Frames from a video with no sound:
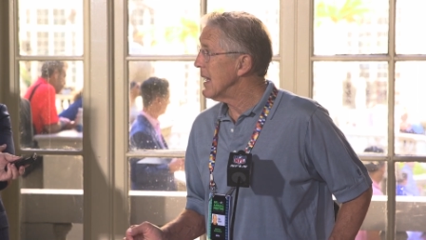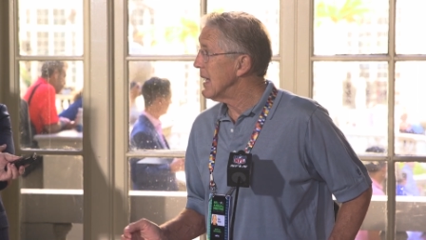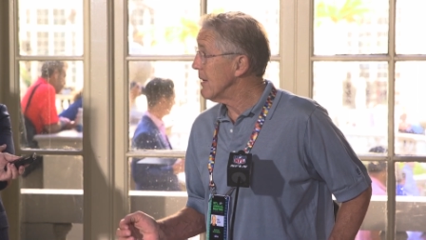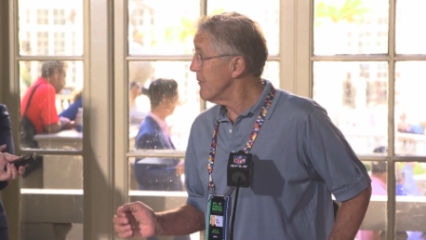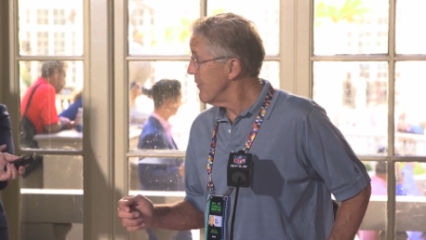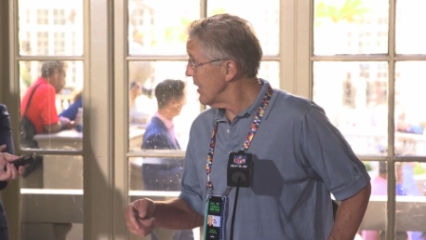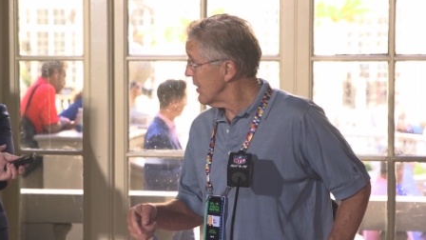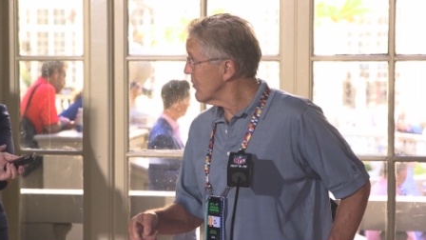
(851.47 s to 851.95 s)

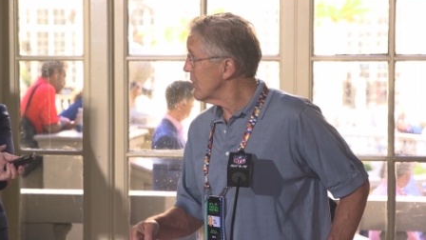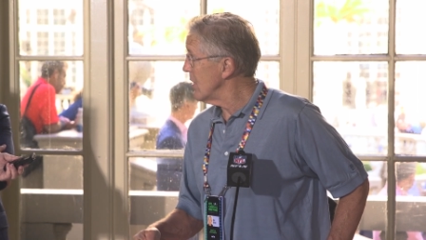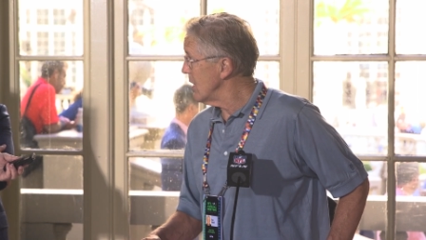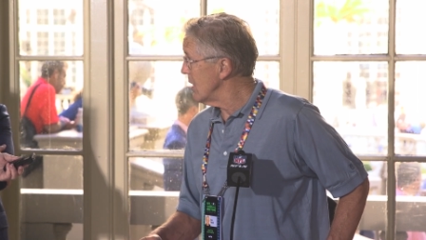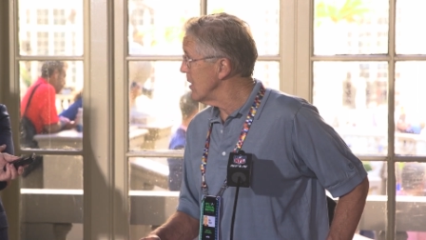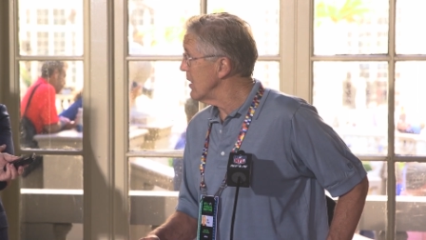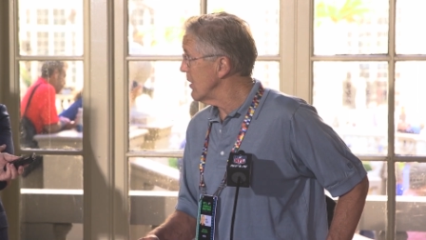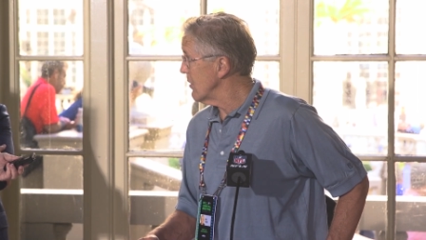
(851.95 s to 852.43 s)

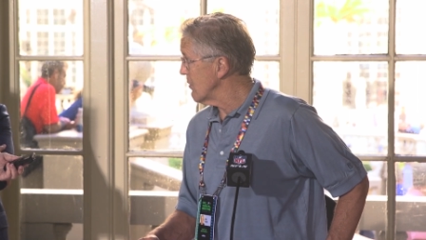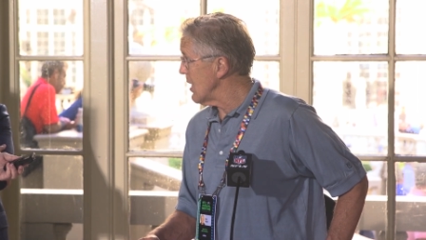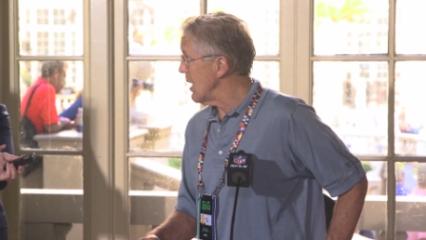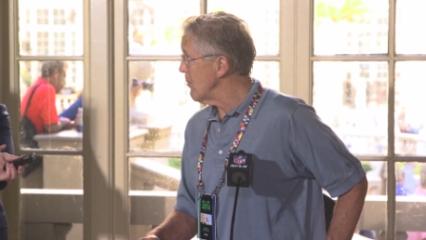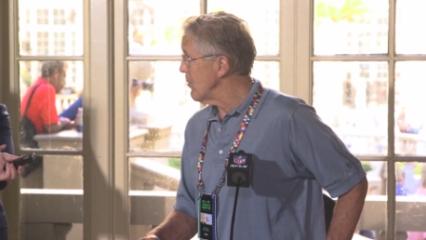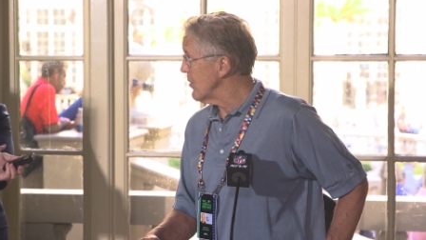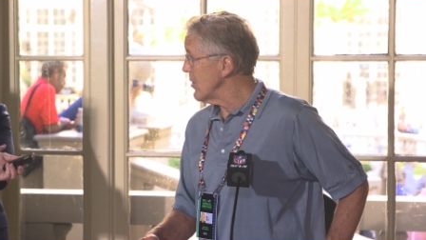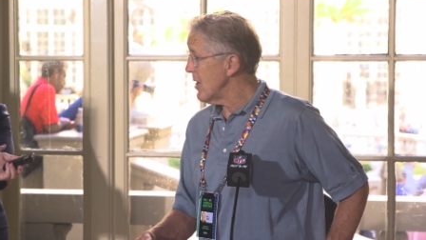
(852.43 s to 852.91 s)
invested in his
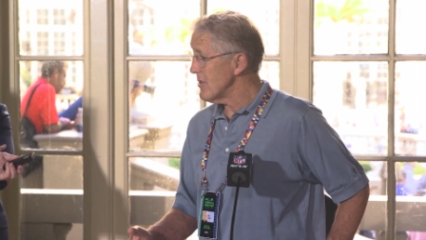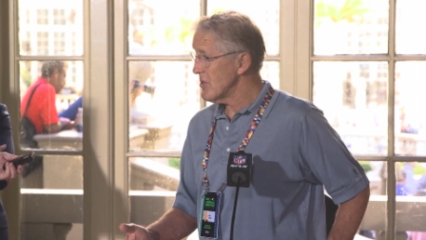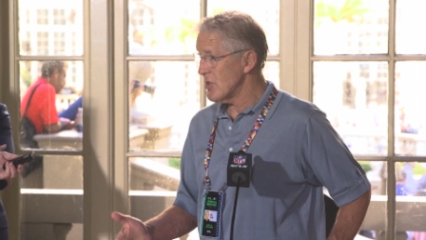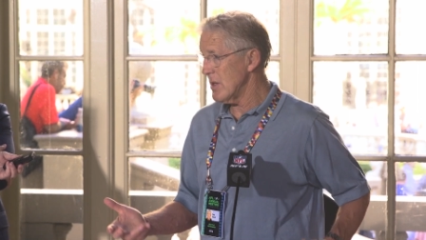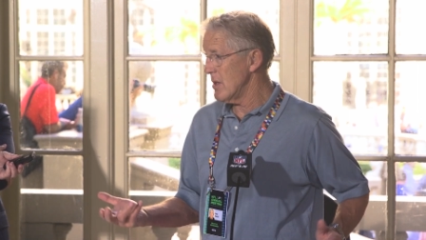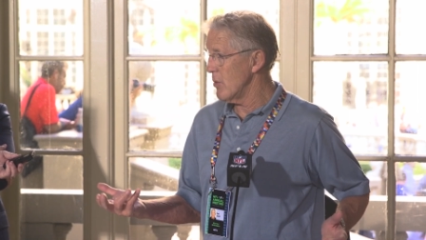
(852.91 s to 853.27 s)
time with us.